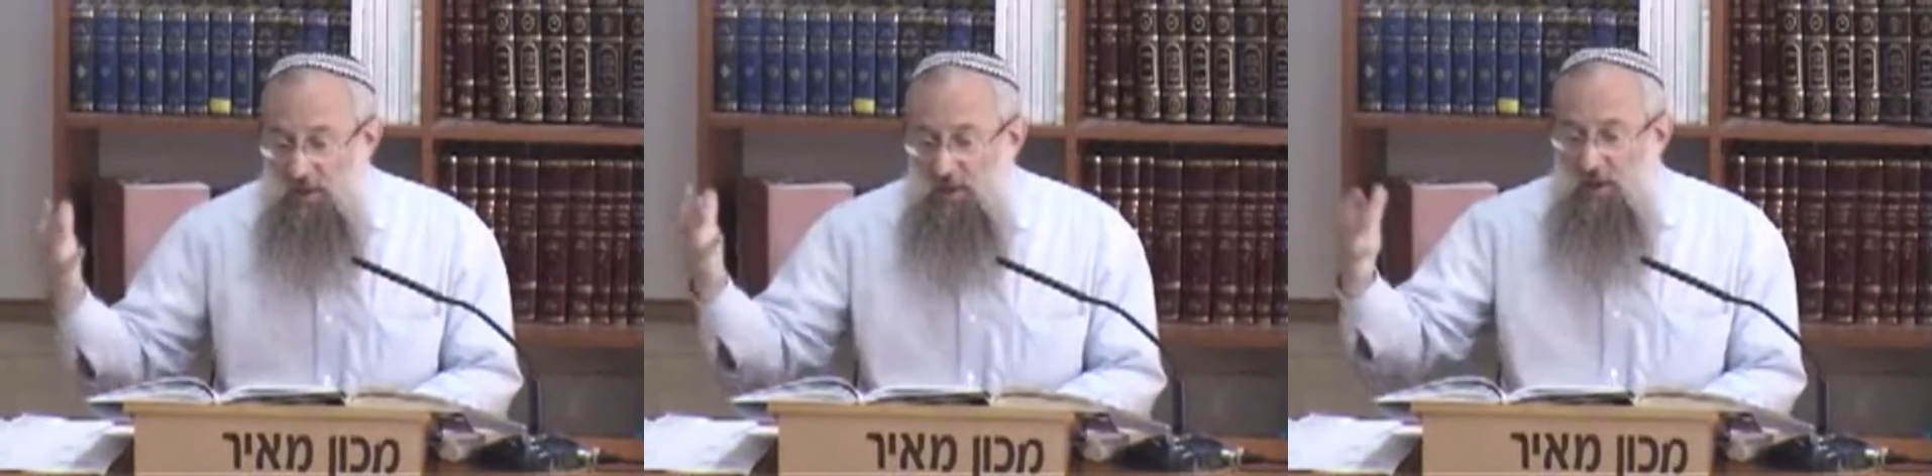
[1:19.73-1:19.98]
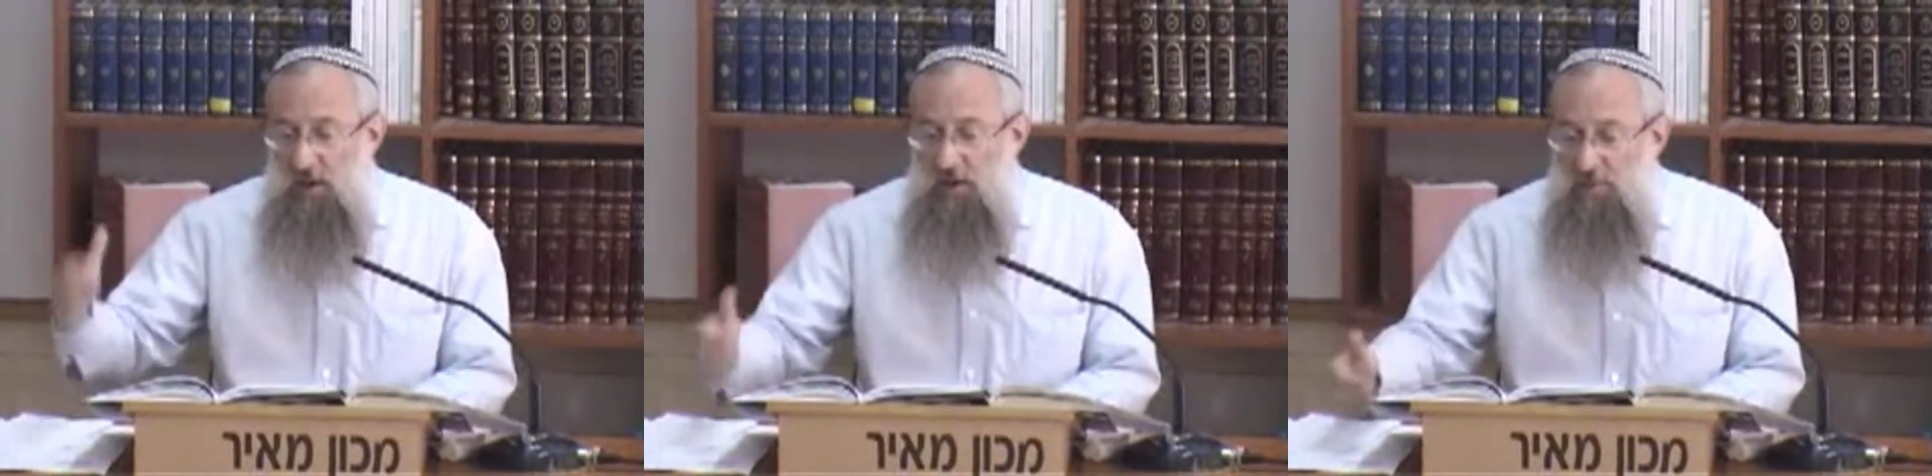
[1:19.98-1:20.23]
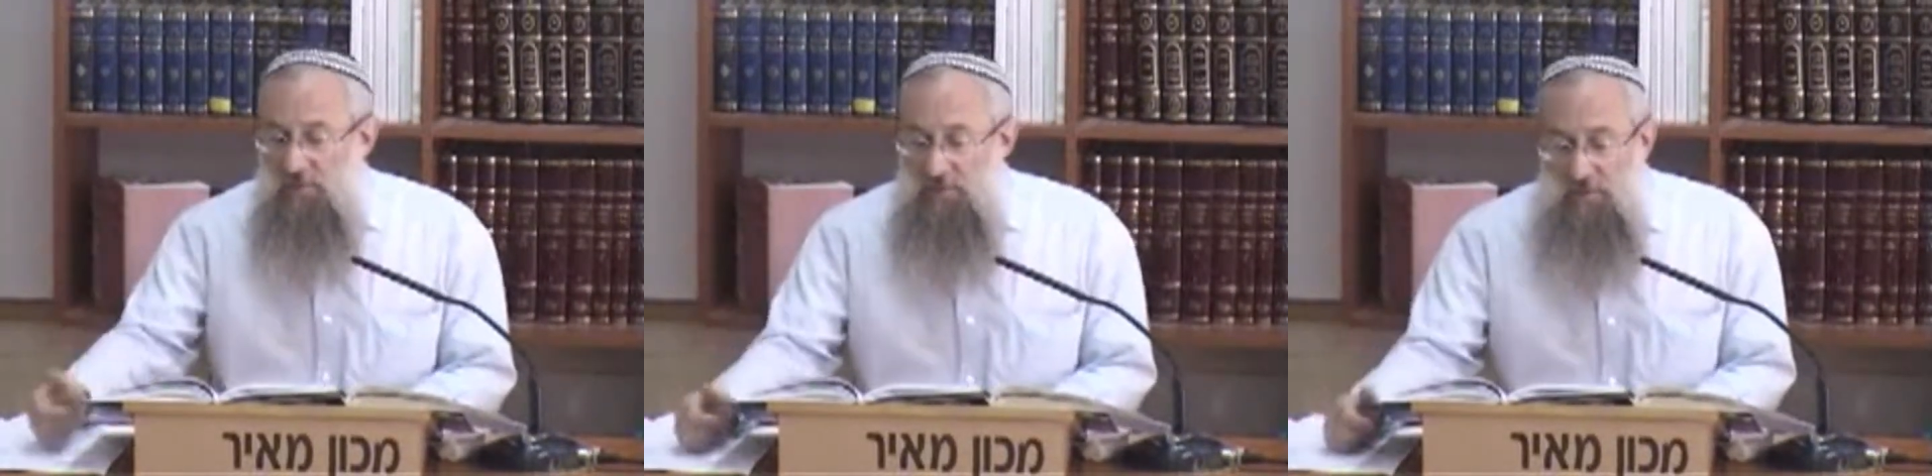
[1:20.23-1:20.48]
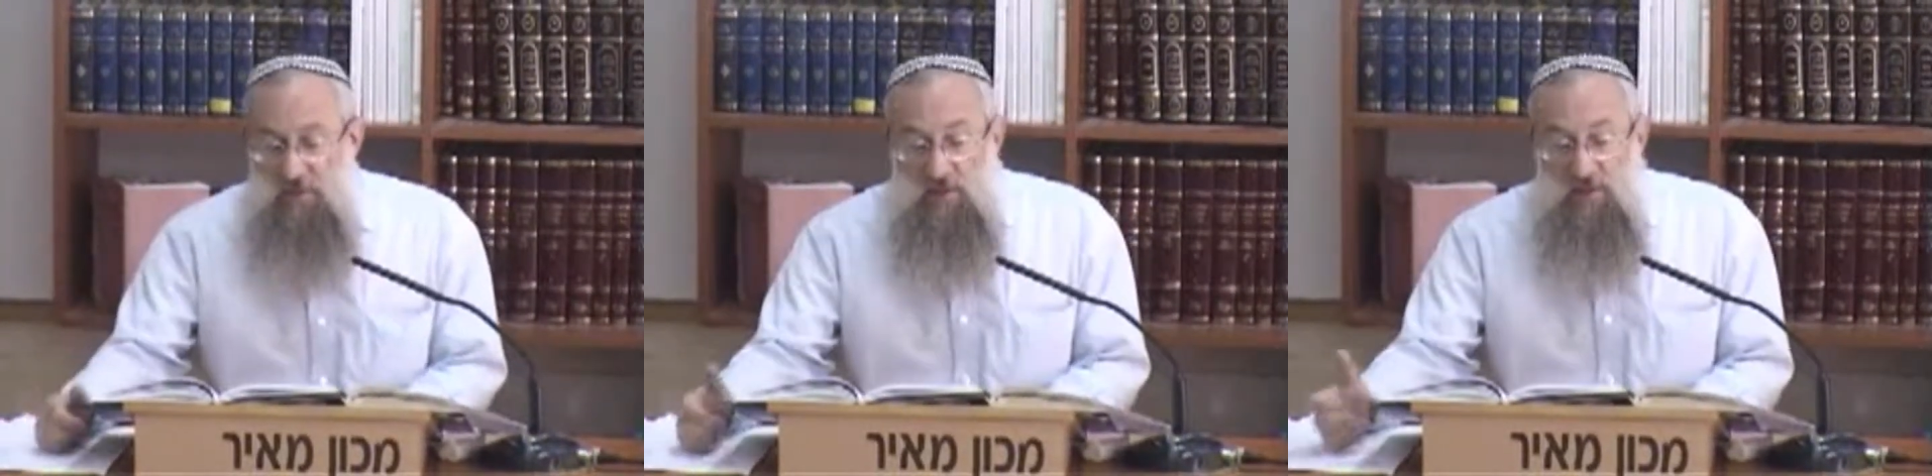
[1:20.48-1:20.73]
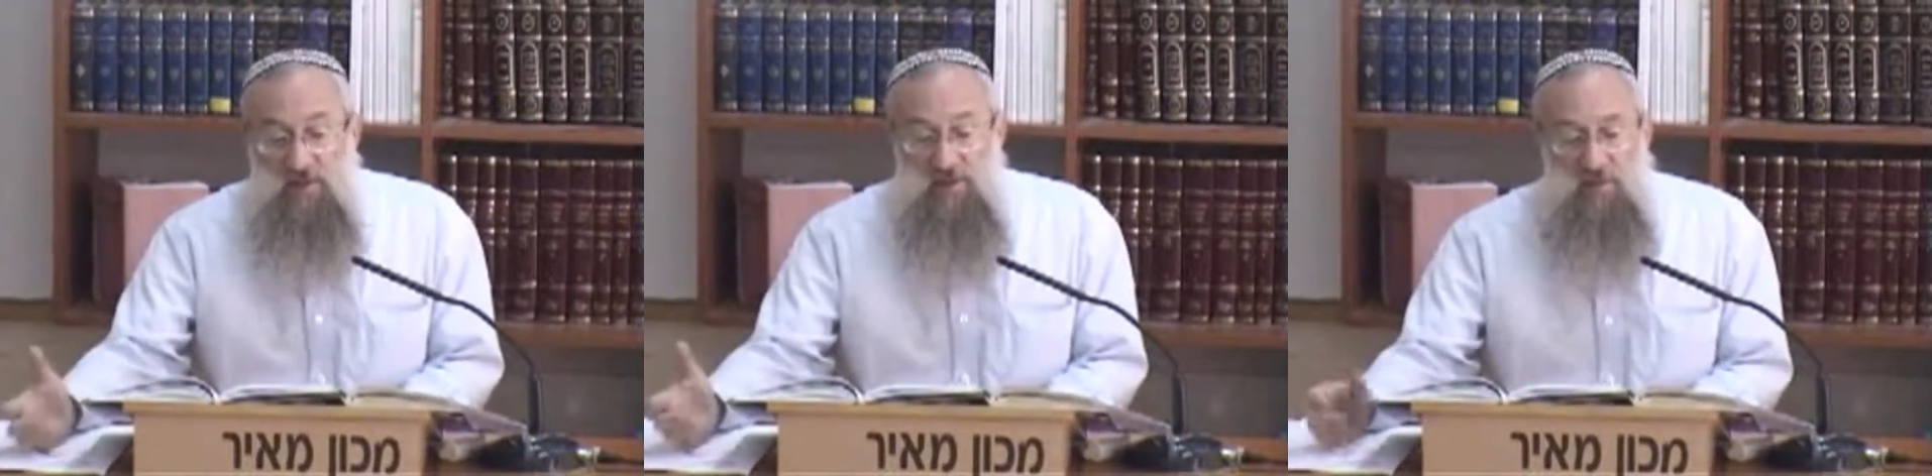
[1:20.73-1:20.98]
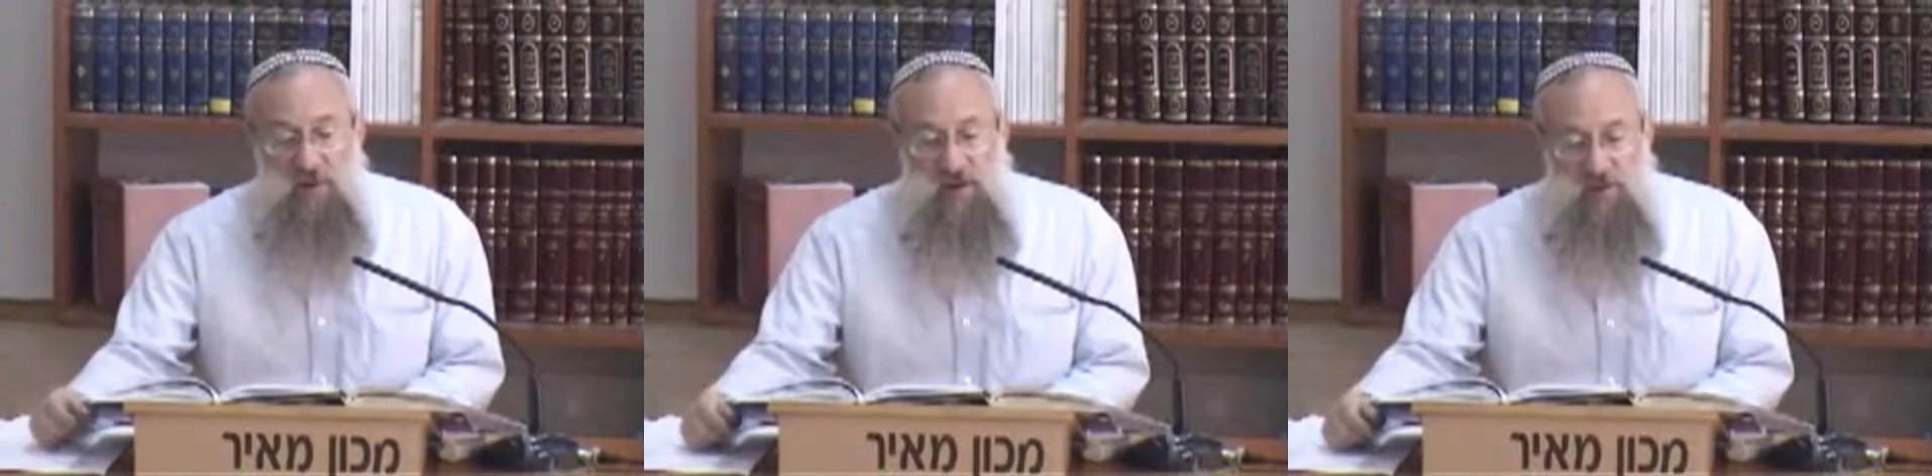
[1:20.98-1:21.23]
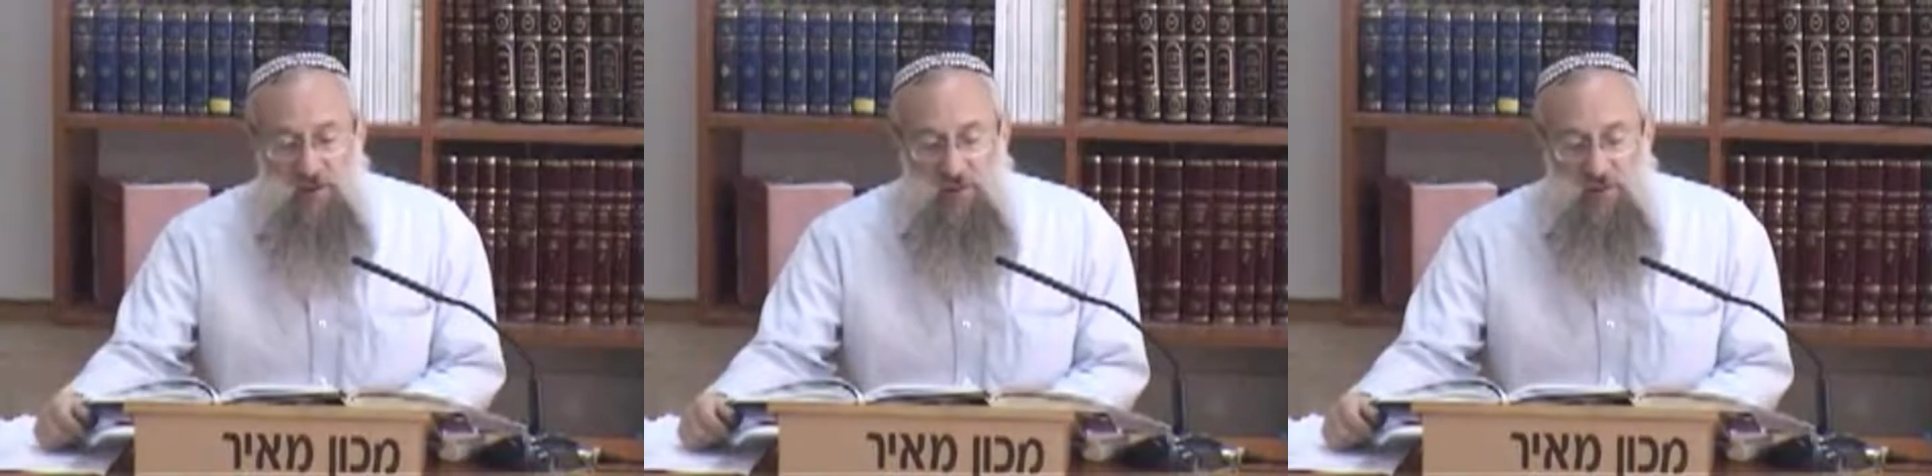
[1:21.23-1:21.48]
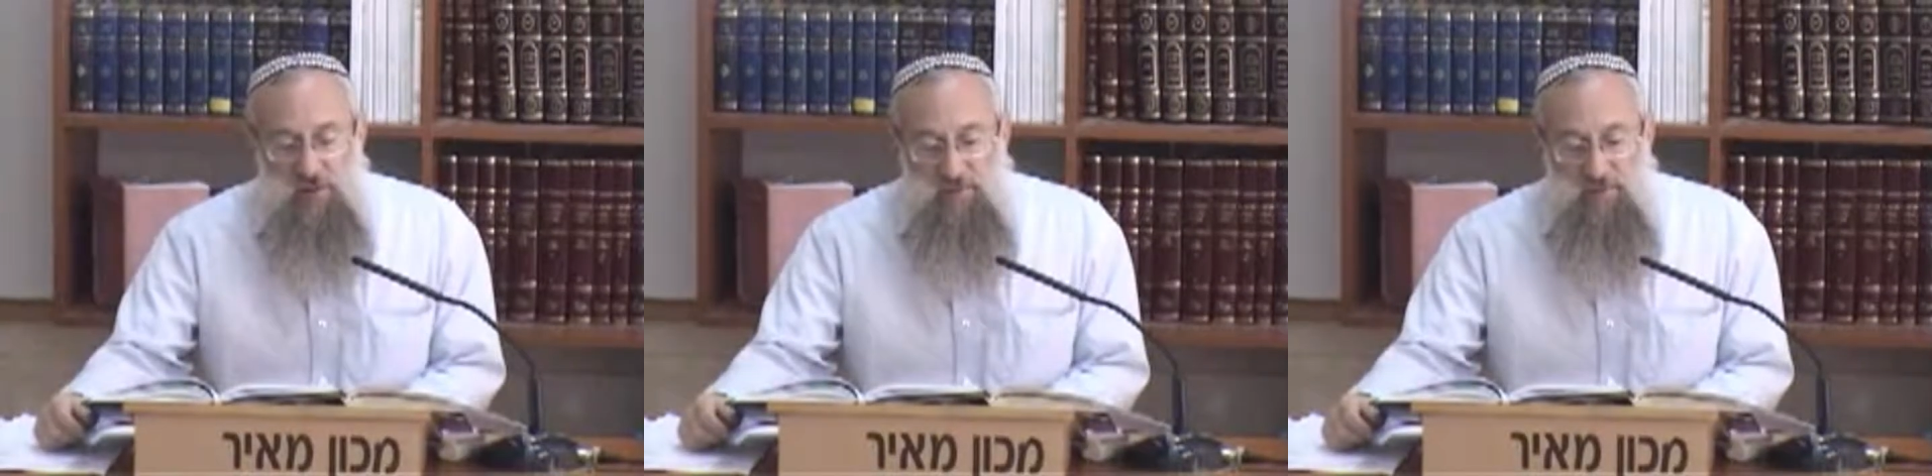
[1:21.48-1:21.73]
of this divine
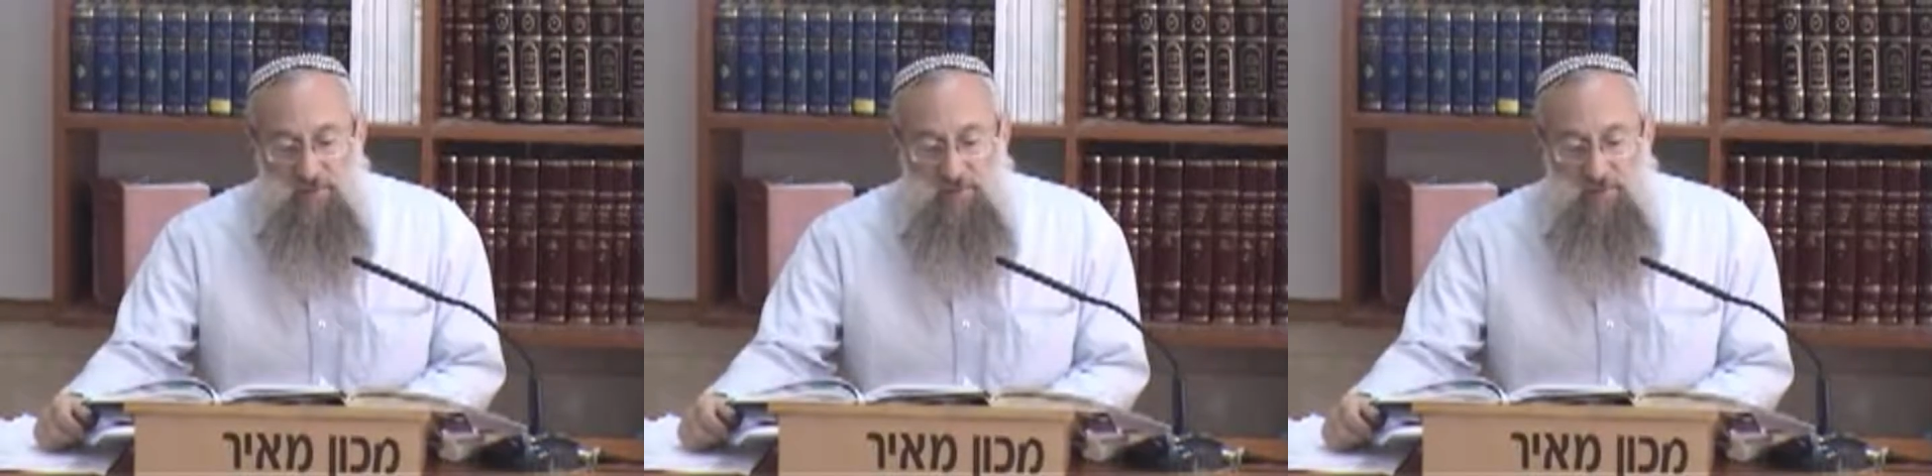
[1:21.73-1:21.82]
good.